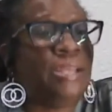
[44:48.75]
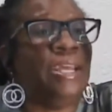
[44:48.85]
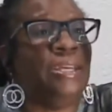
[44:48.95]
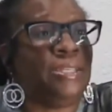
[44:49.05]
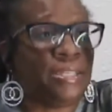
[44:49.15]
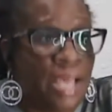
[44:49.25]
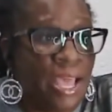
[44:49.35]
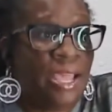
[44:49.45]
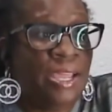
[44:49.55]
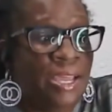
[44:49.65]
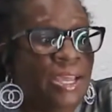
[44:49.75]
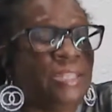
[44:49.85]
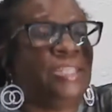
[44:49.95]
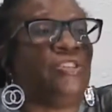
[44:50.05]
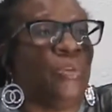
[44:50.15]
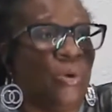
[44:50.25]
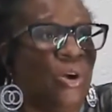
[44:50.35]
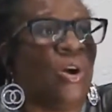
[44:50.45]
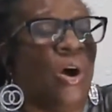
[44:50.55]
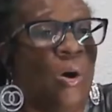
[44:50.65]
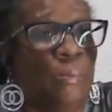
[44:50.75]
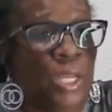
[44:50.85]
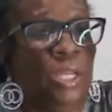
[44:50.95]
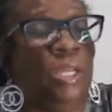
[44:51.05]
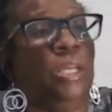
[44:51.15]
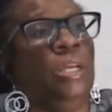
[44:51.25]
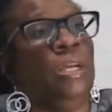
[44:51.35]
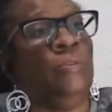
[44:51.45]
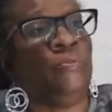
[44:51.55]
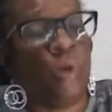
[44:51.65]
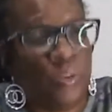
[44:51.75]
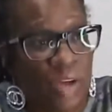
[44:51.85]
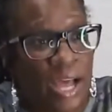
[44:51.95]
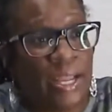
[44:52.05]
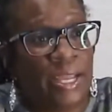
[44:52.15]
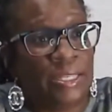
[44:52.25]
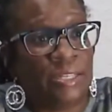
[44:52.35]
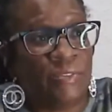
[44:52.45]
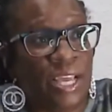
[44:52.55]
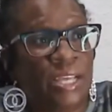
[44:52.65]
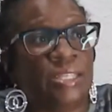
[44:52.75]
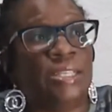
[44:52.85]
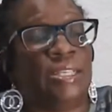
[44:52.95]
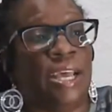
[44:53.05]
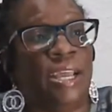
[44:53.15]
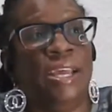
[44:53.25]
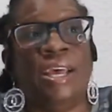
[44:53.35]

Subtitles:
They didn't say this girl called me 45 days in advance and say,